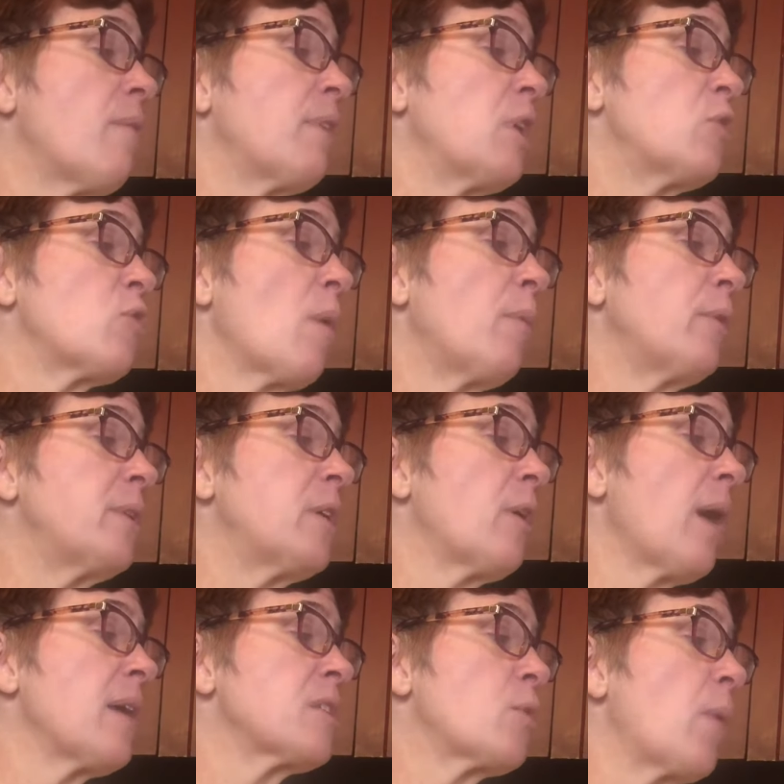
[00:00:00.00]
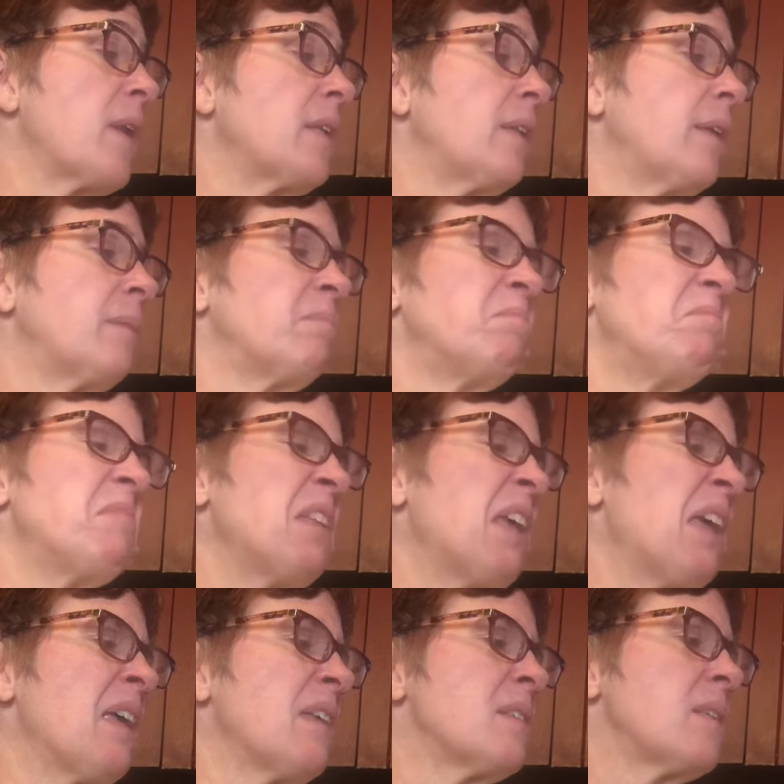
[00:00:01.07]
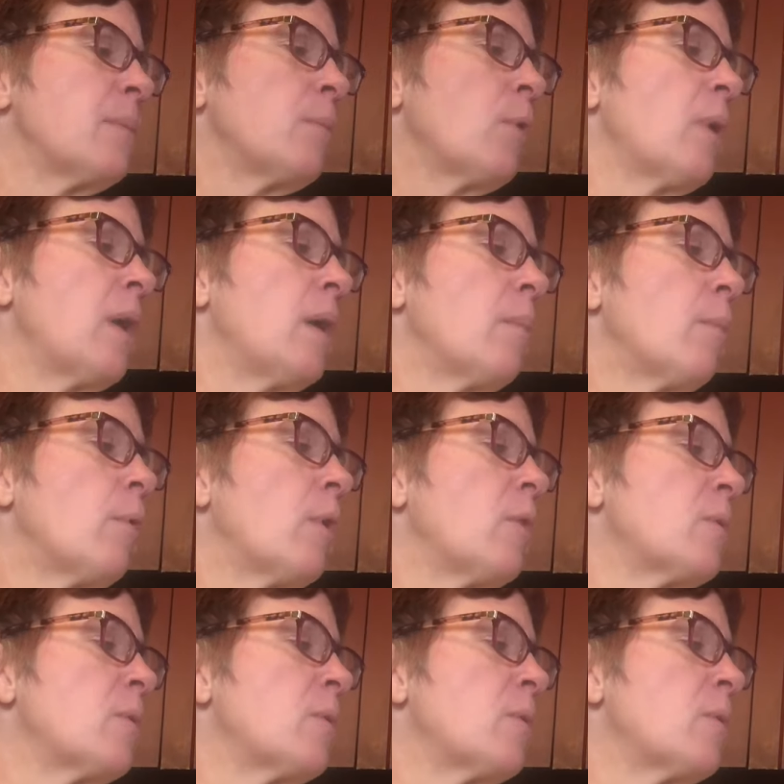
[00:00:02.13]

have any trouble, dear? asked Gwendolyn. Nah, said Murray. Murray